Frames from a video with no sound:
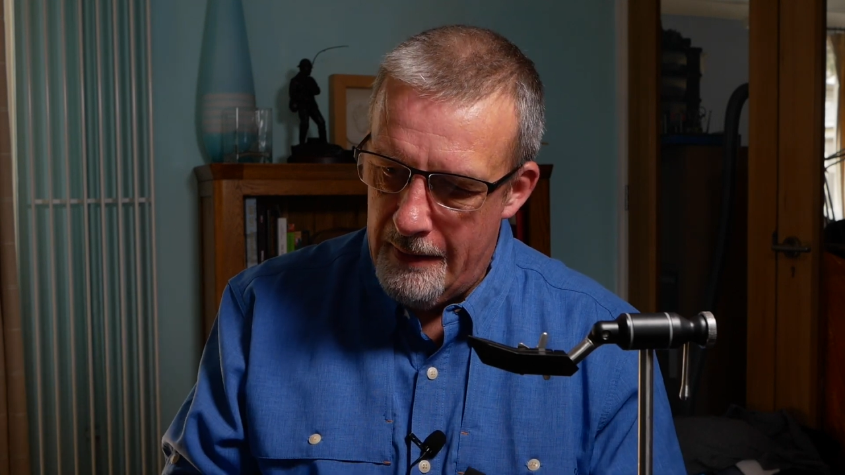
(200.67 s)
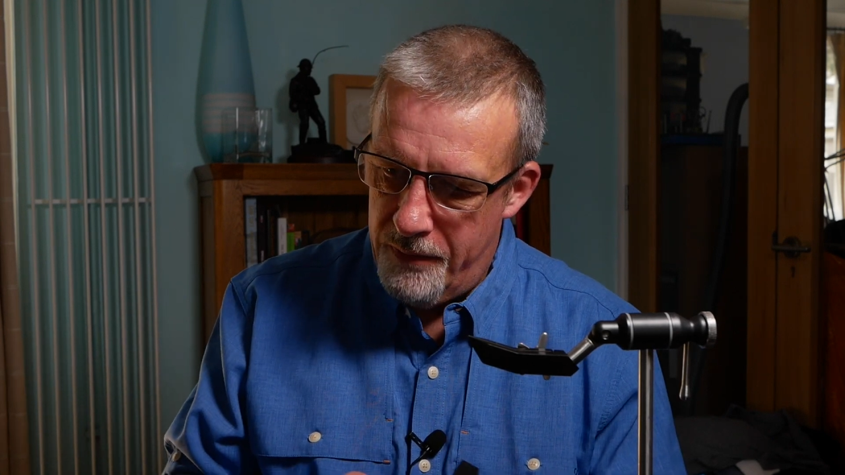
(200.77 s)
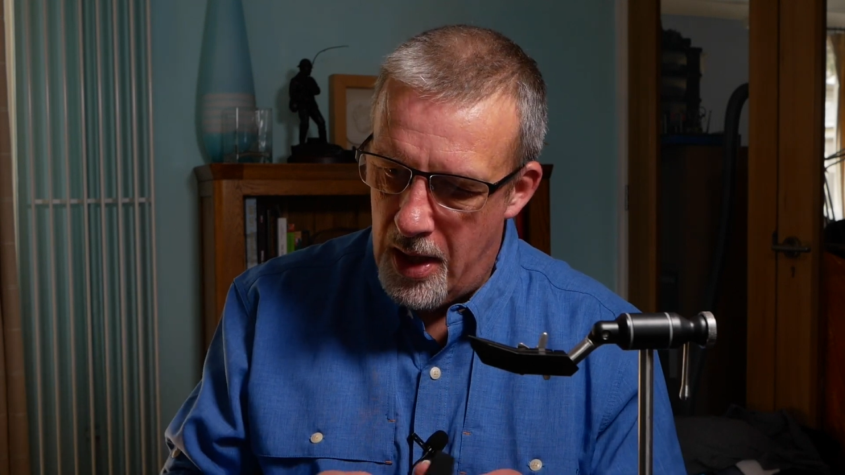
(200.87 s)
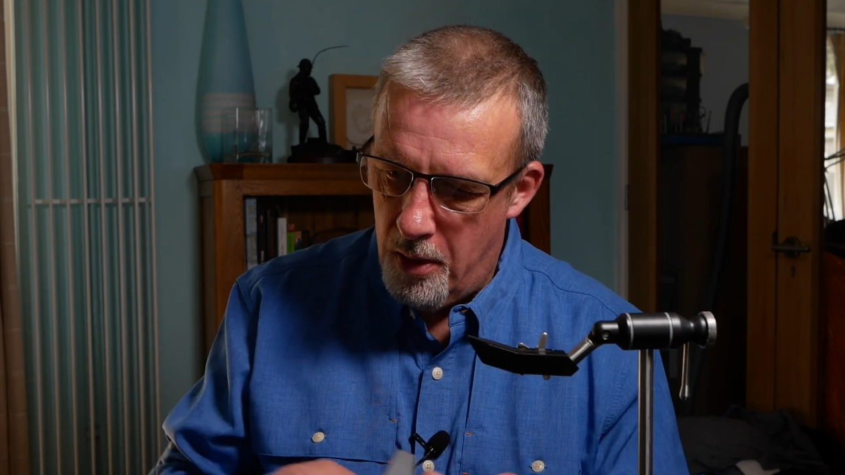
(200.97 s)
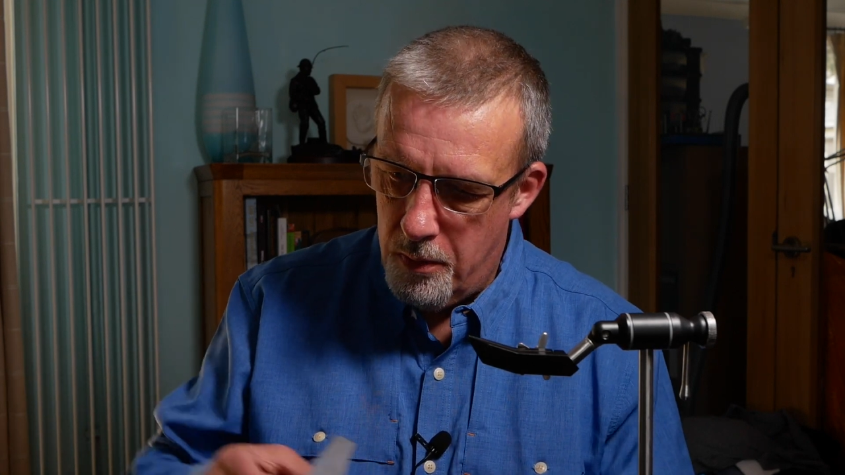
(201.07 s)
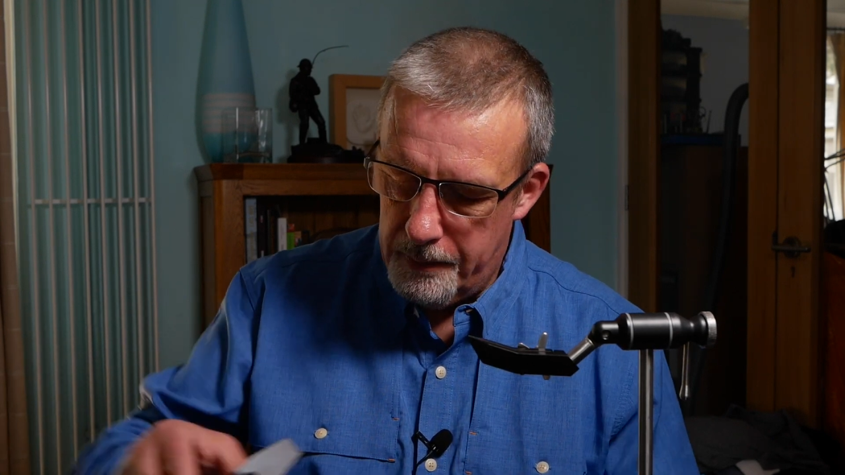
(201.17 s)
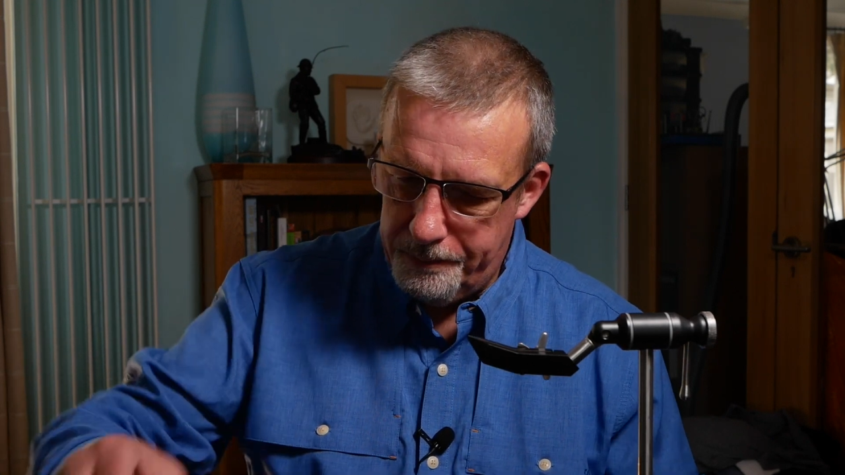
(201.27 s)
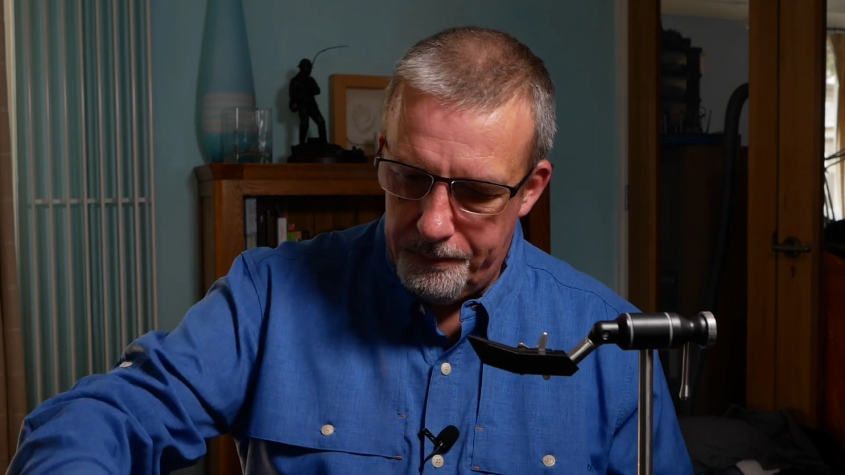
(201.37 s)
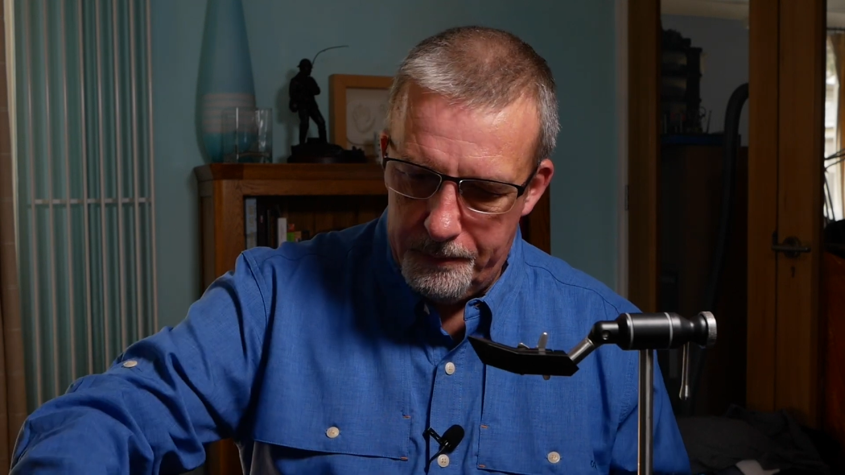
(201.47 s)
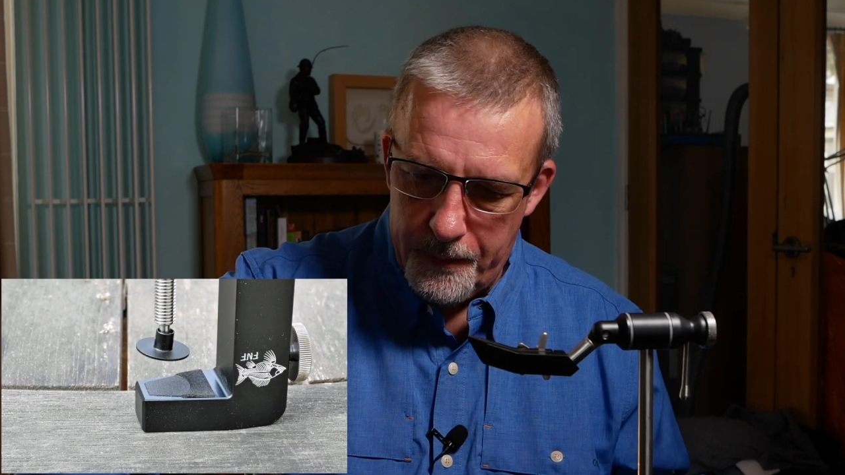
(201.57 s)
Now,
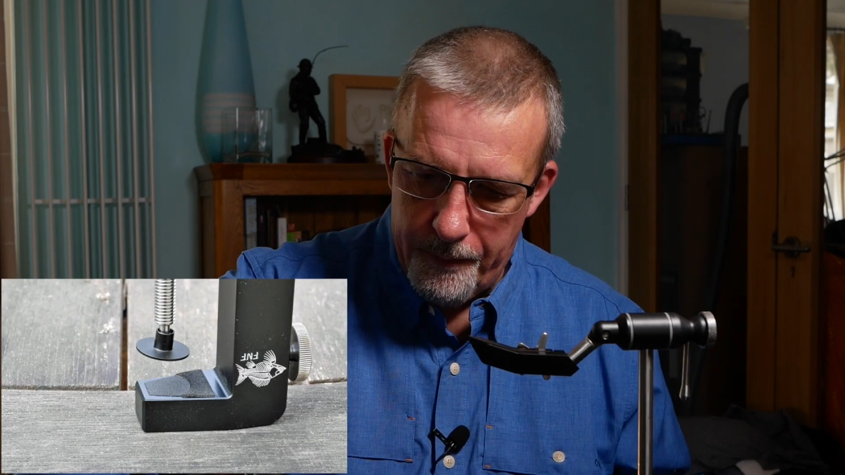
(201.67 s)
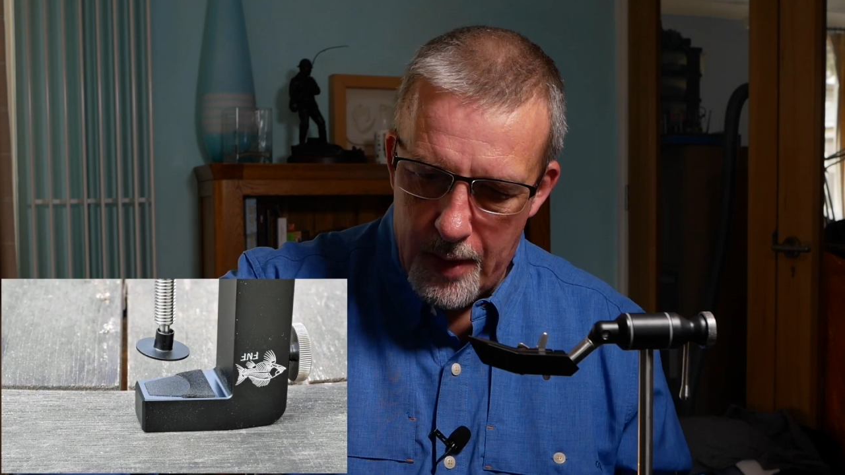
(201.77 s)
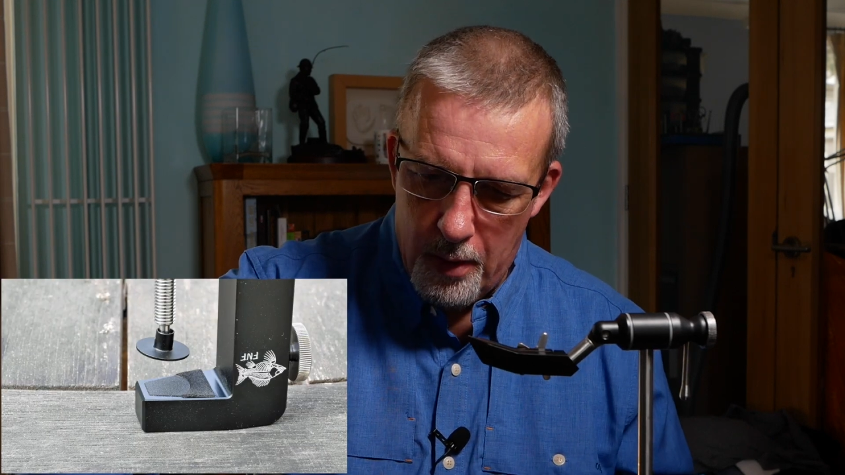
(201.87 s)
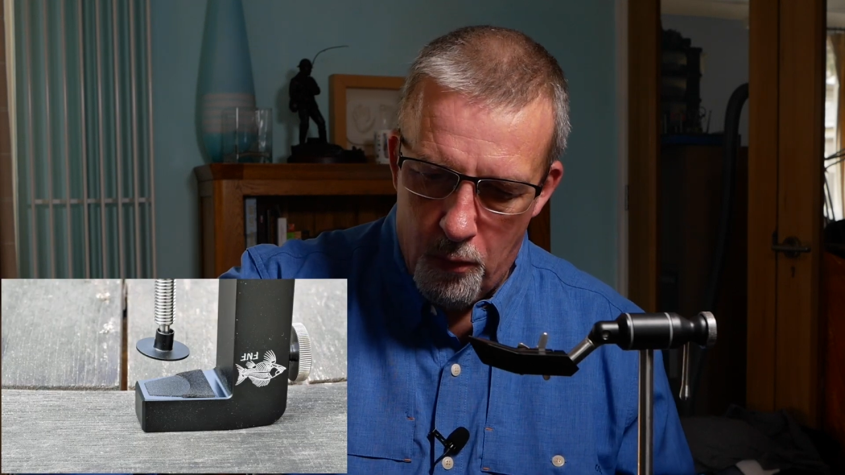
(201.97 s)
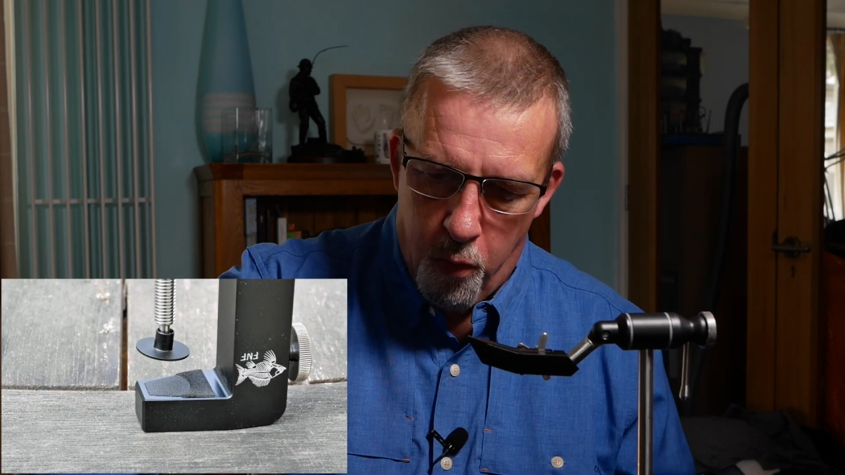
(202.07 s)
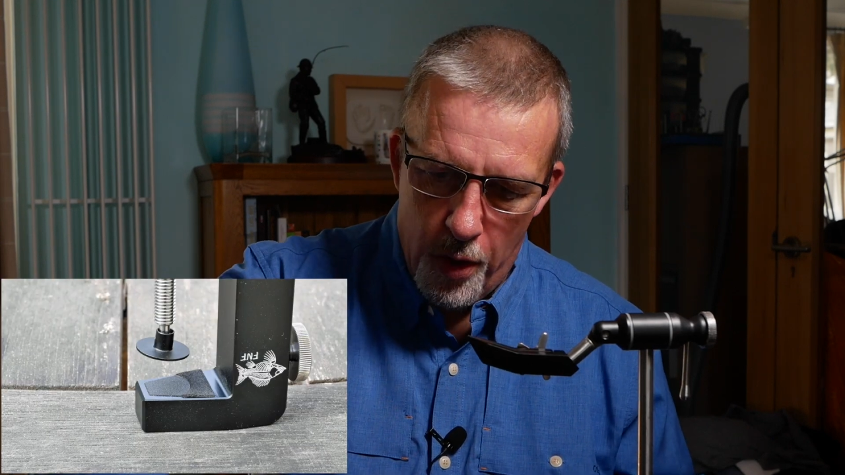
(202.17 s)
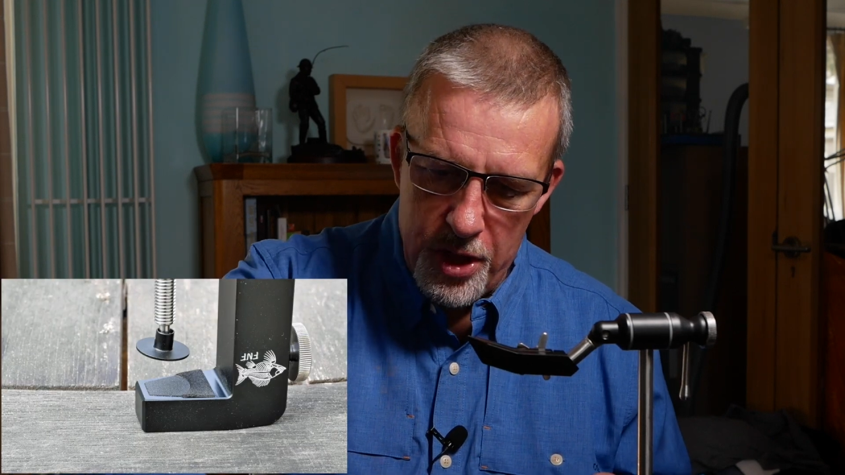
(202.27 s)
what